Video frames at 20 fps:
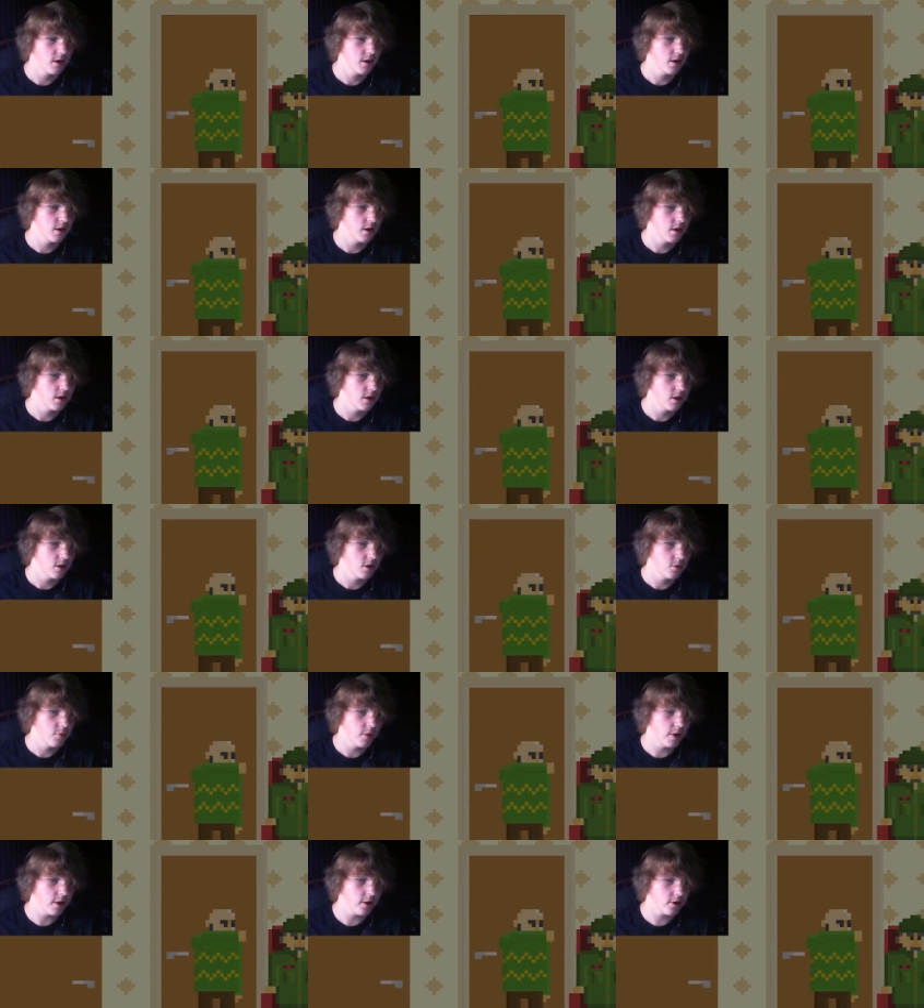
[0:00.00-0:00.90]

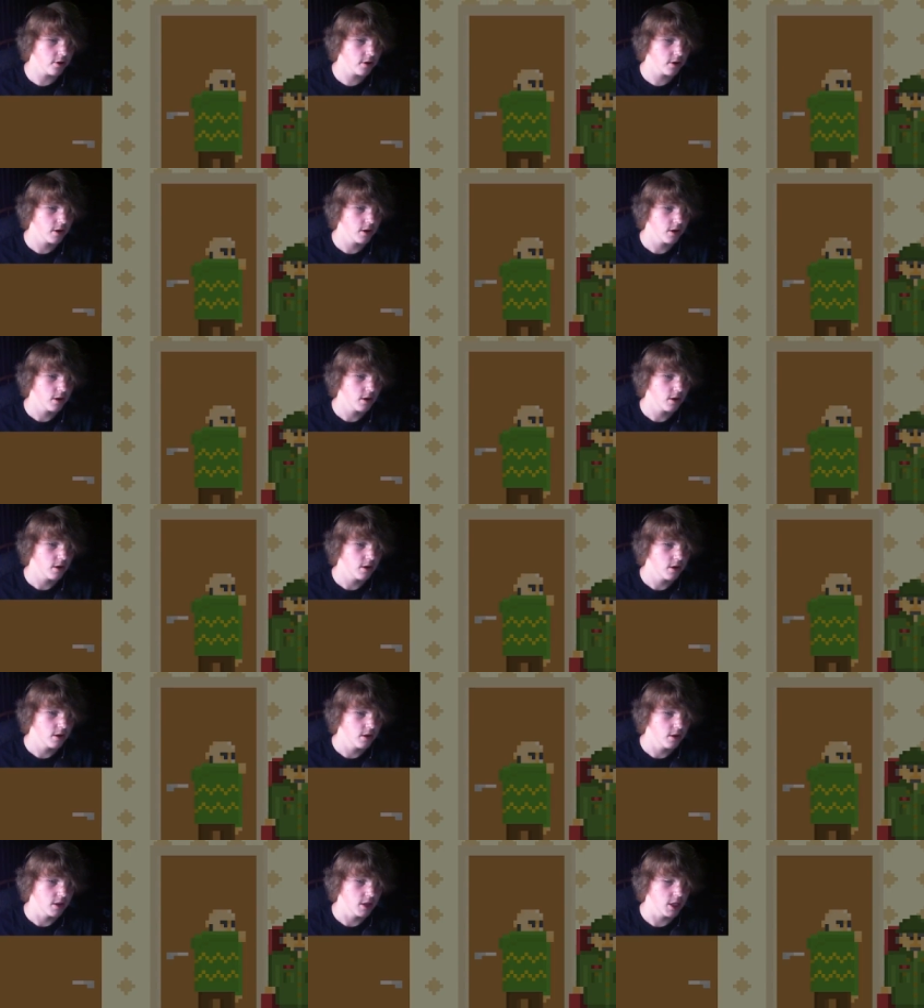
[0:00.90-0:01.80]
Willard?
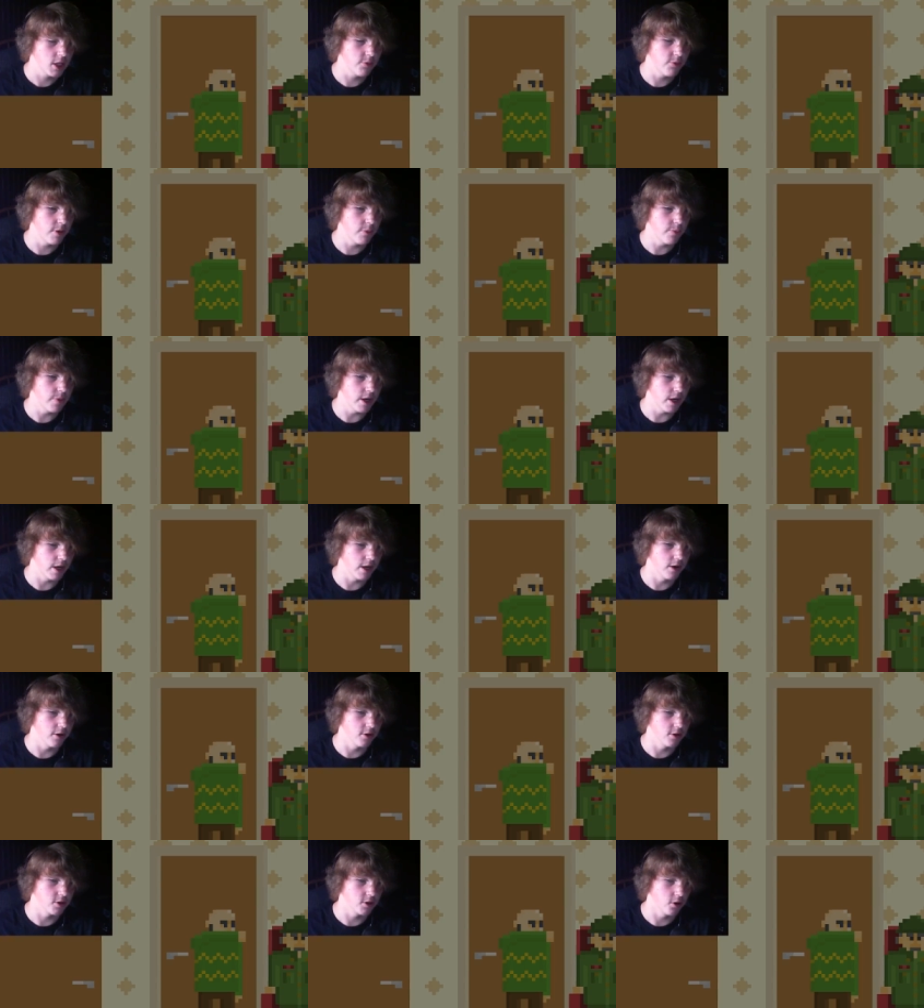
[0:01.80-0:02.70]
Leave me be
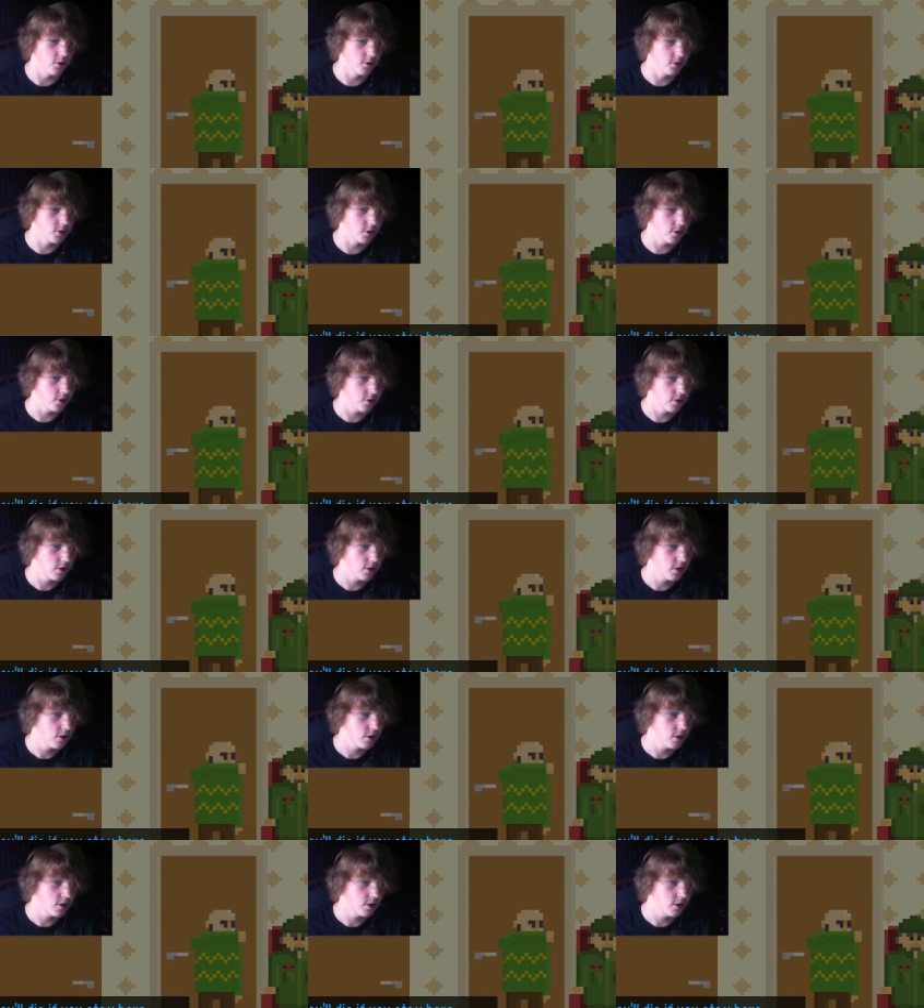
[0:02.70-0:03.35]
here, soldier.